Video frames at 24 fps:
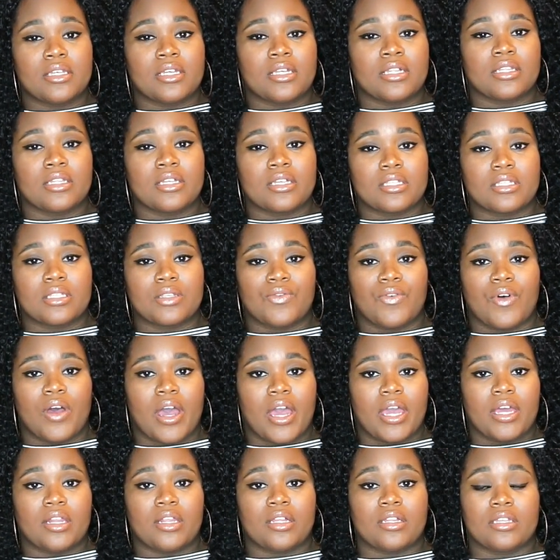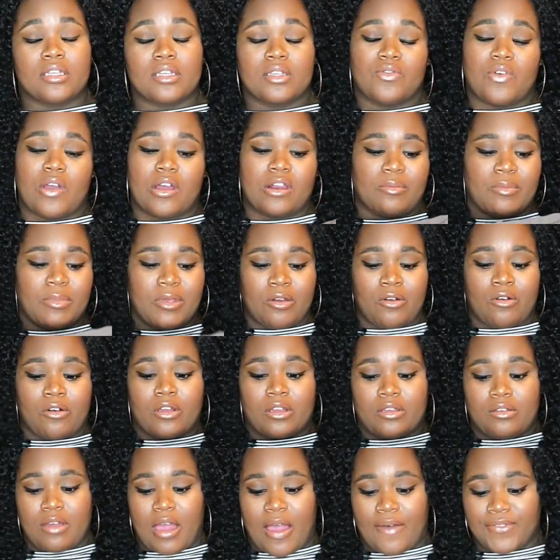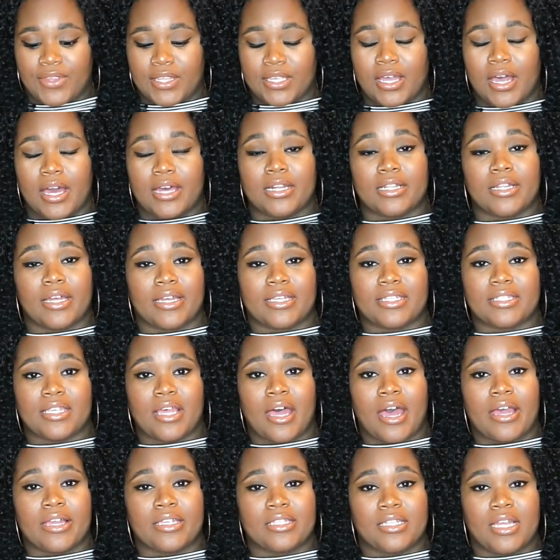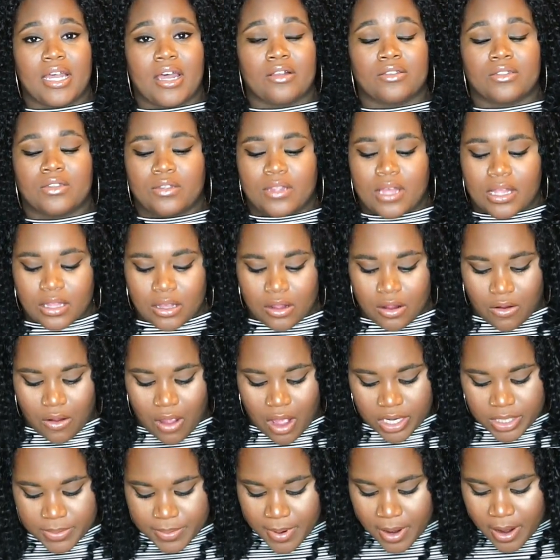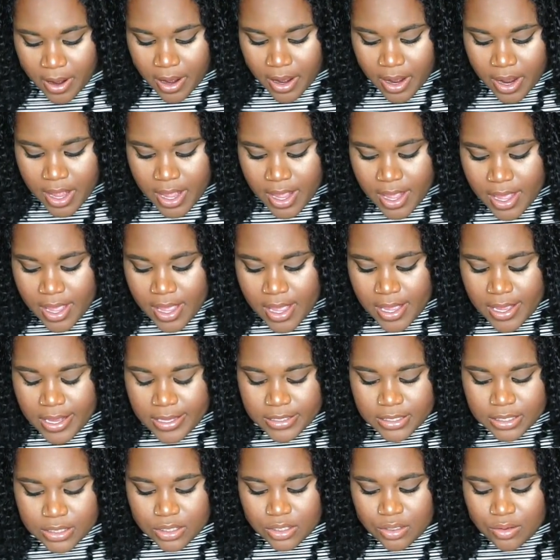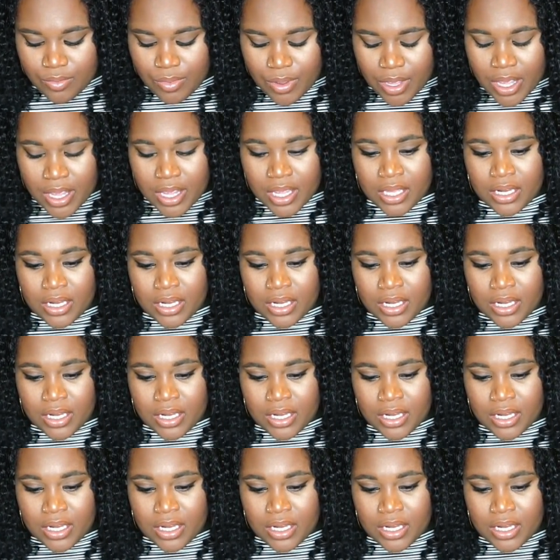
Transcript: it looks fine it looks fine on me or you have to kind of like size down so that the crotch part isn't too big.